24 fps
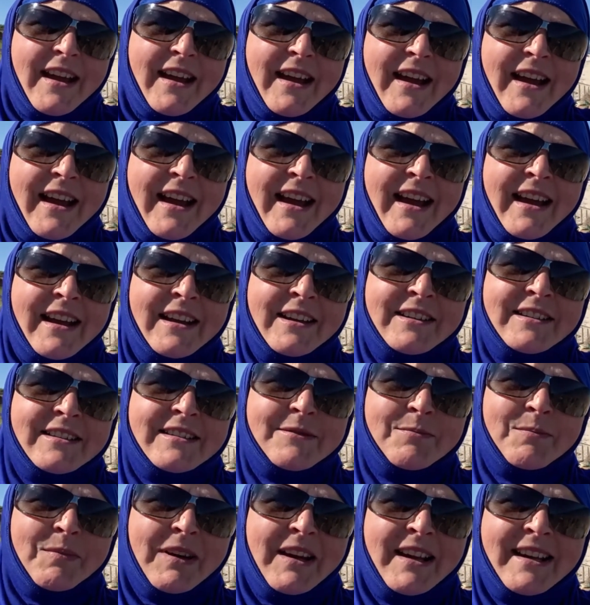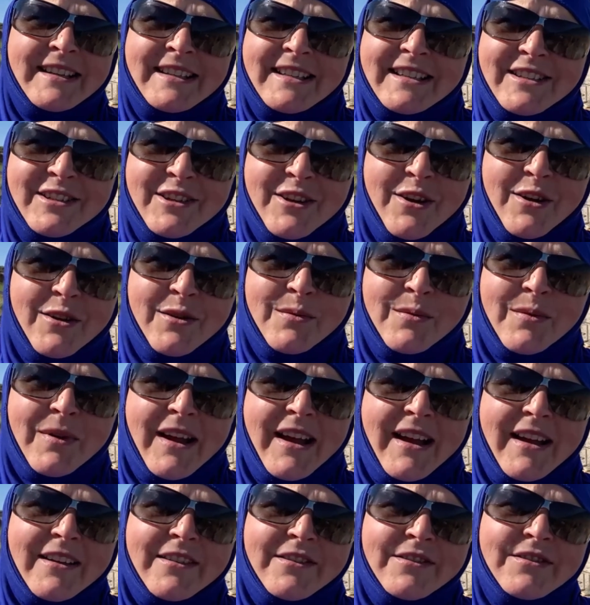and plenty to go
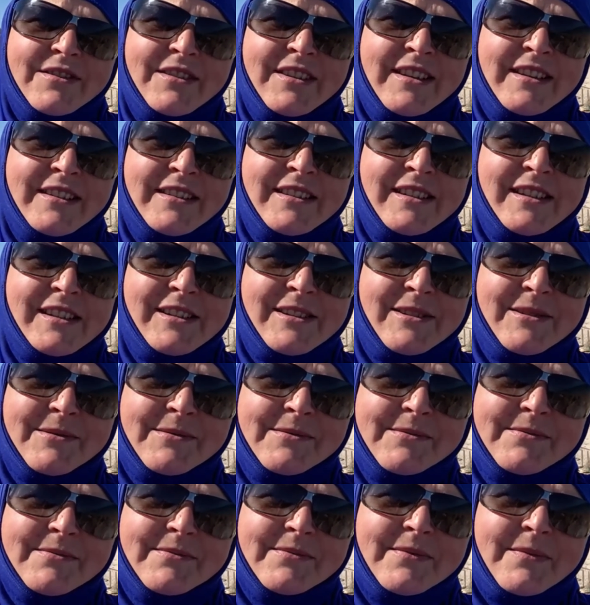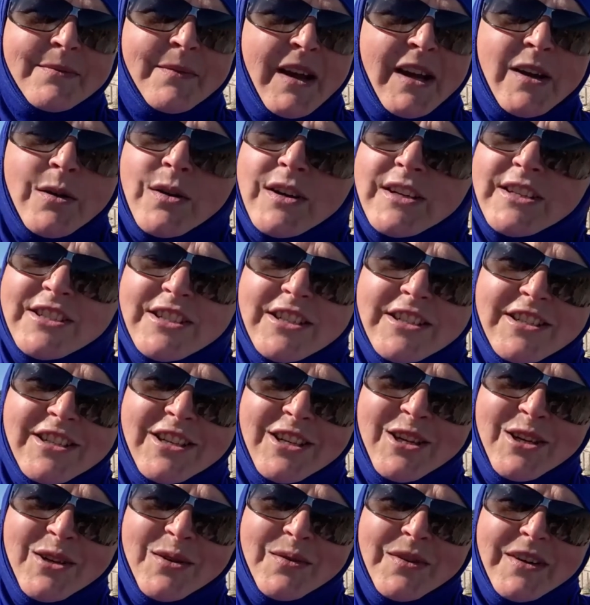around. And my question to
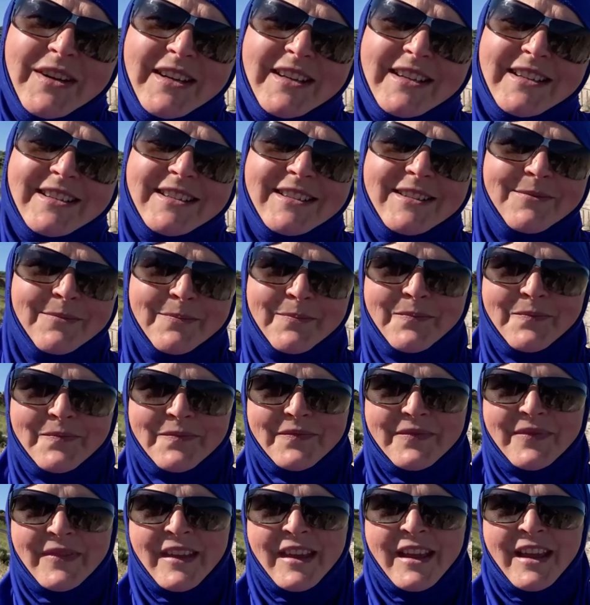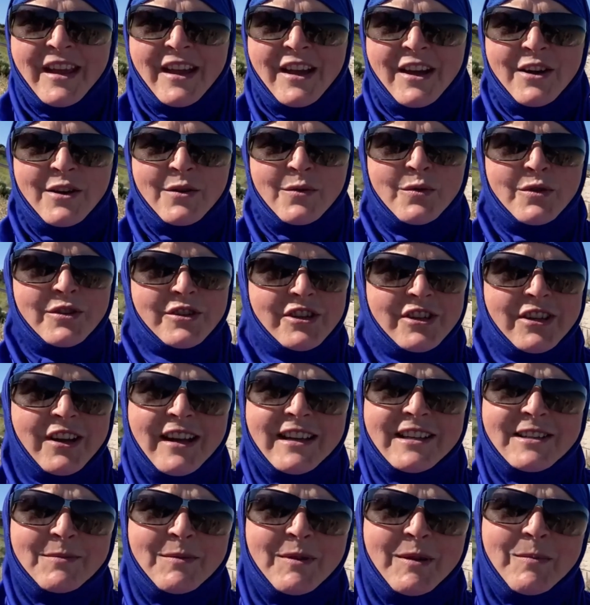you is would you
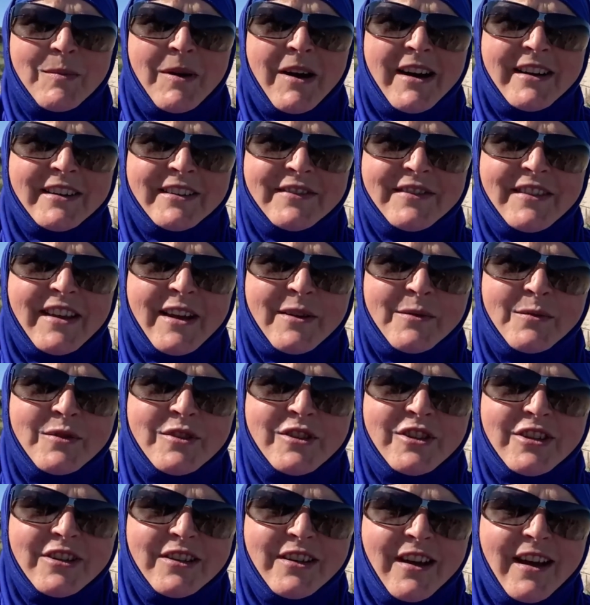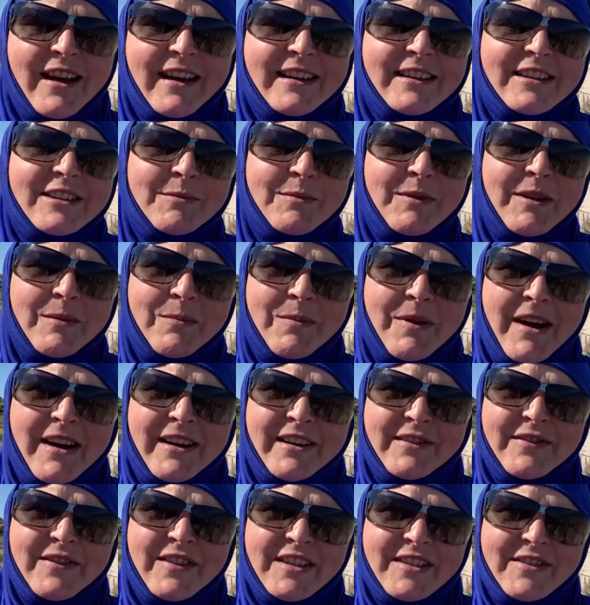like to be a part of that? Would you like to be a part
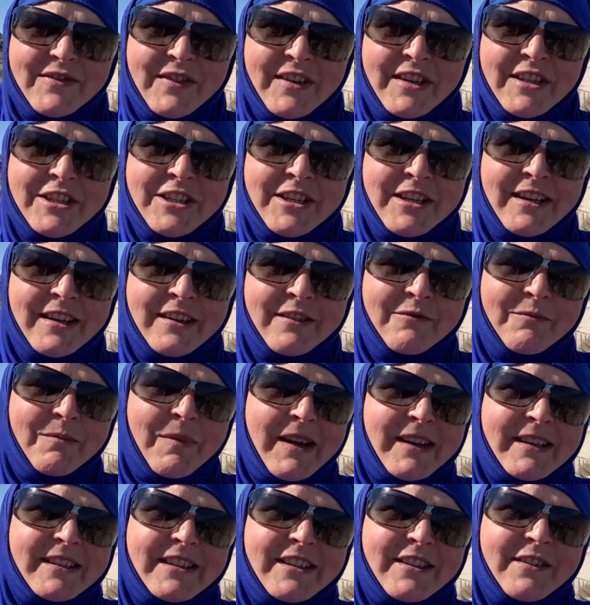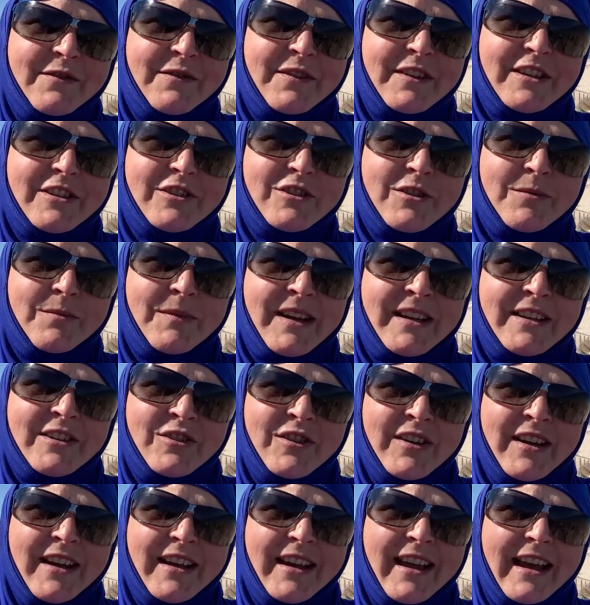of this vision of Back to the Fitrah
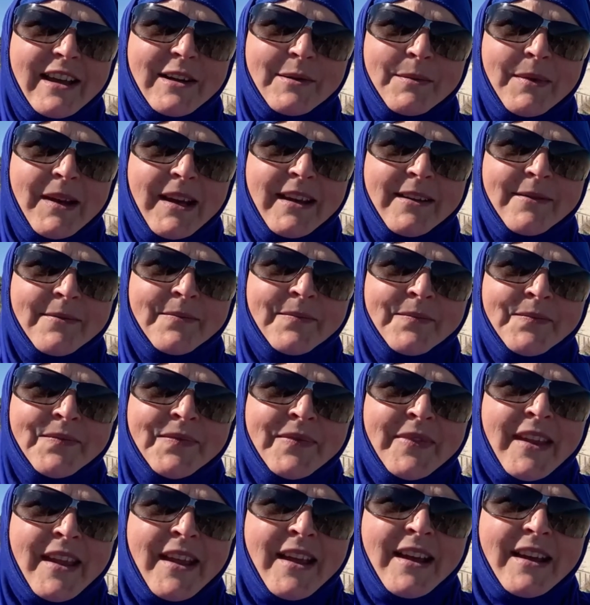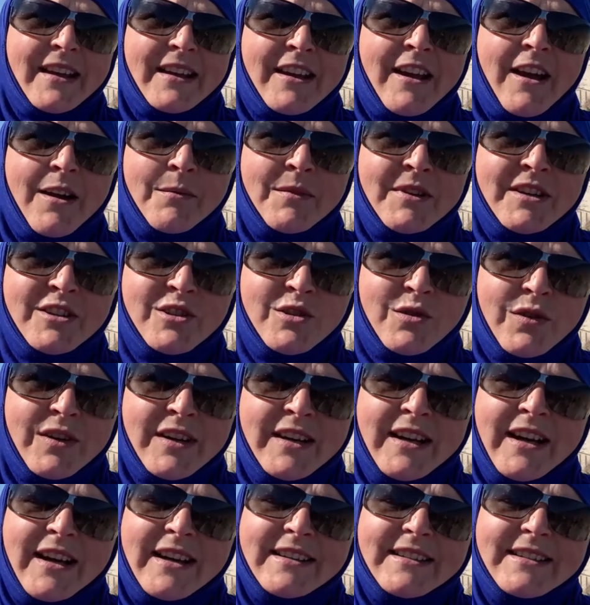Mentoring Academy? Come and
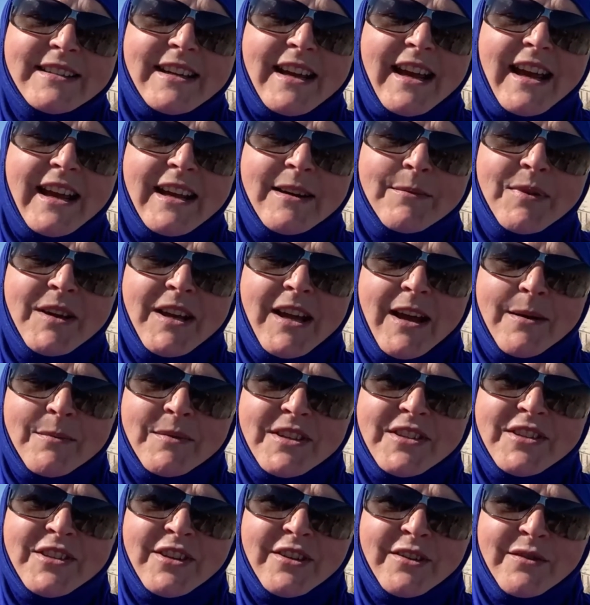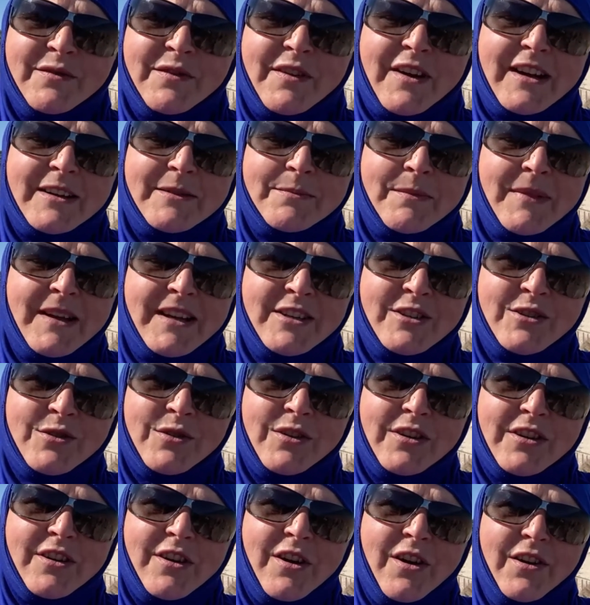join us and become a certified
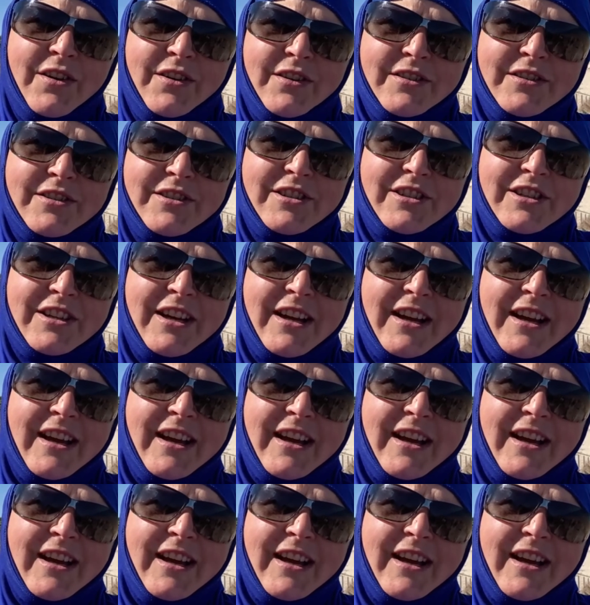mentor and coach.